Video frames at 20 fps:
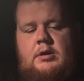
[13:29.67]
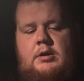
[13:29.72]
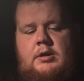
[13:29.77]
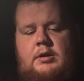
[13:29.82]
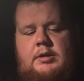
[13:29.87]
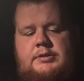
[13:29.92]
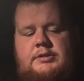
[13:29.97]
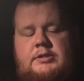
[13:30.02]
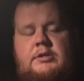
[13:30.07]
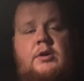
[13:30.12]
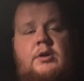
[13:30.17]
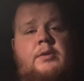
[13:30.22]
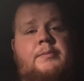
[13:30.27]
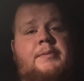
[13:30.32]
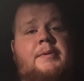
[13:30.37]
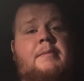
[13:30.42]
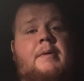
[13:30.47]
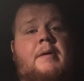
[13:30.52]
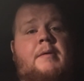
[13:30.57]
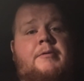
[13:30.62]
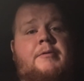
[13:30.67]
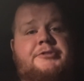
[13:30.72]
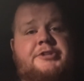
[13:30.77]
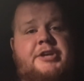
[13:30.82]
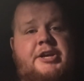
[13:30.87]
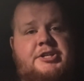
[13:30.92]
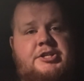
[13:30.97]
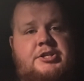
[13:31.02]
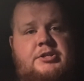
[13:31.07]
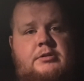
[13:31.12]
it's going to be my
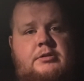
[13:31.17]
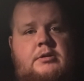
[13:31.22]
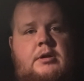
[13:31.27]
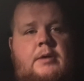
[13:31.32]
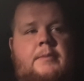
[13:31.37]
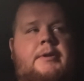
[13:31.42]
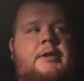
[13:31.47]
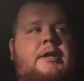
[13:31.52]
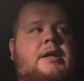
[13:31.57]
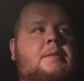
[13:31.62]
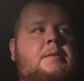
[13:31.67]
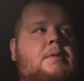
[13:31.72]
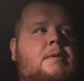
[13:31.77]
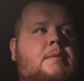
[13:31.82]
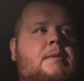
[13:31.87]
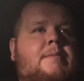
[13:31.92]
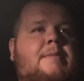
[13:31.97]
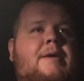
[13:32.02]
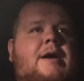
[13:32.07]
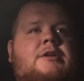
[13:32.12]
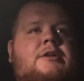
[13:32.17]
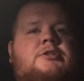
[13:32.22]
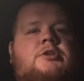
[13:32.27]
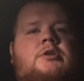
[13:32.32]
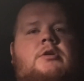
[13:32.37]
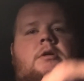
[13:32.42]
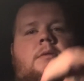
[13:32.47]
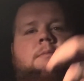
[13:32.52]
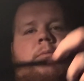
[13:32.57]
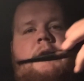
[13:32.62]
rotation. I'm going to keep coming back
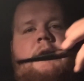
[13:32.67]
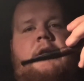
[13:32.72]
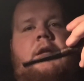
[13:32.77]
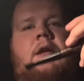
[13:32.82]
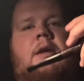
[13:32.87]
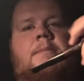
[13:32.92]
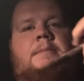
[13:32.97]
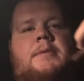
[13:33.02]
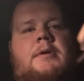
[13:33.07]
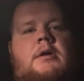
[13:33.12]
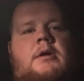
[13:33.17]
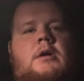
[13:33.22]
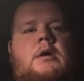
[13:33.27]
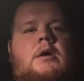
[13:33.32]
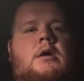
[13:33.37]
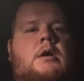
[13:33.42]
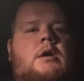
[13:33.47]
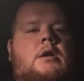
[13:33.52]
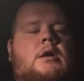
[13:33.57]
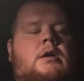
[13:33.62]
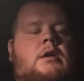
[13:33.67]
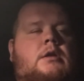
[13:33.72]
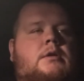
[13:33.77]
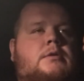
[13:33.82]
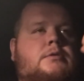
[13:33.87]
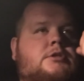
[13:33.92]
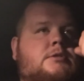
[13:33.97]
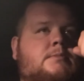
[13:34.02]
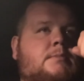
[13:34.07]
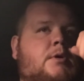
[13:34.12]
to it. I'm going to keep, you know,
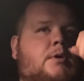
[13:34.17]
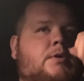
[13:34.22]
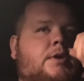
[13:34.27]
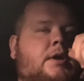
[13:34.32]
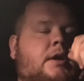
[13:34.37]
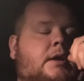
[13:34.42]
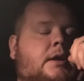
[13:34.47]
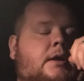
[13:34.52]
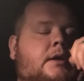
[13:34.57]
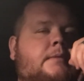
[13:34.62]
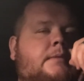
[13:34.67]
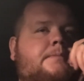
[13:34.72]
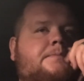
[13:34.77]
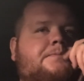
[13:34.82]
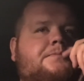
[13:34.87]
smoking it.